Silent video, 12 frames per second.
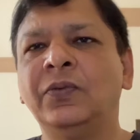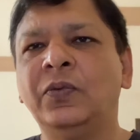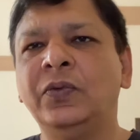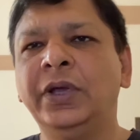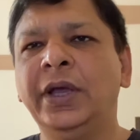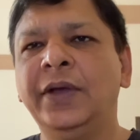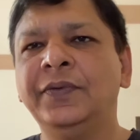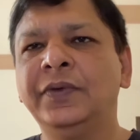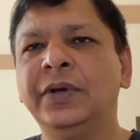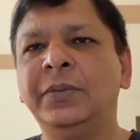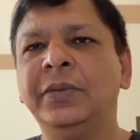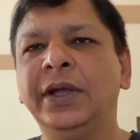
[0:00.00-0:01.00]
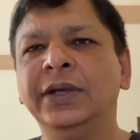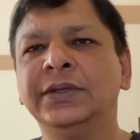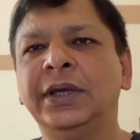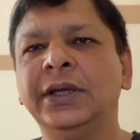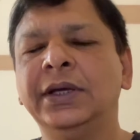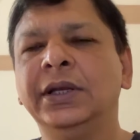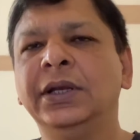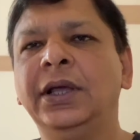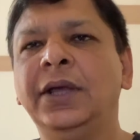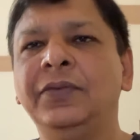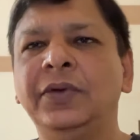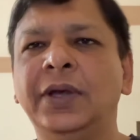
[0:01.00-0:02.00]
we have a main cycle
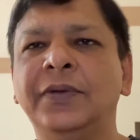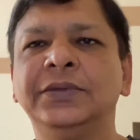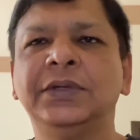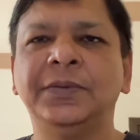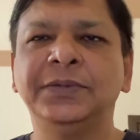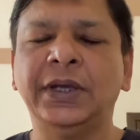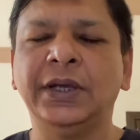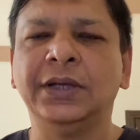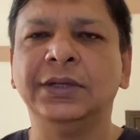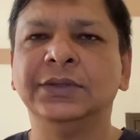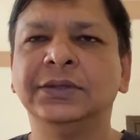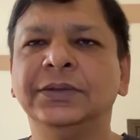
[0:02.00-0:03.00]
and we have sub cycles